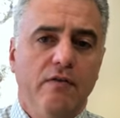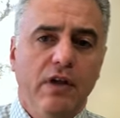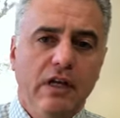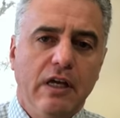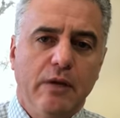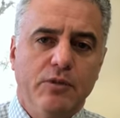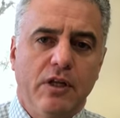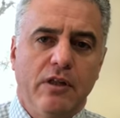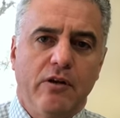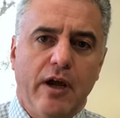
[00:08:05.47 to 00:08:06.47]
Vegan comes
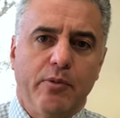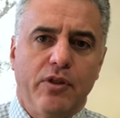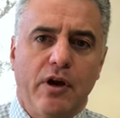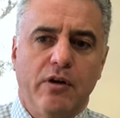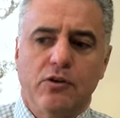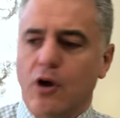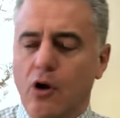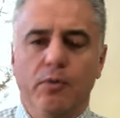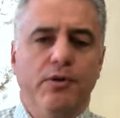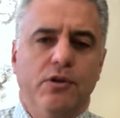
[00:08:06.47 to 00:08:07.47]
in and they're hypothyroid. It's like,
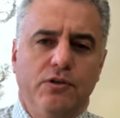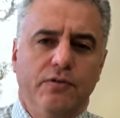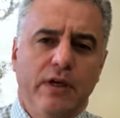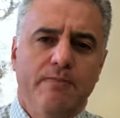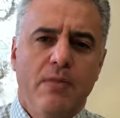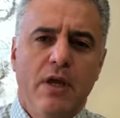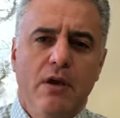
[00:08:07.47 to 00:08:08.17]
oh, it's because you're vegan.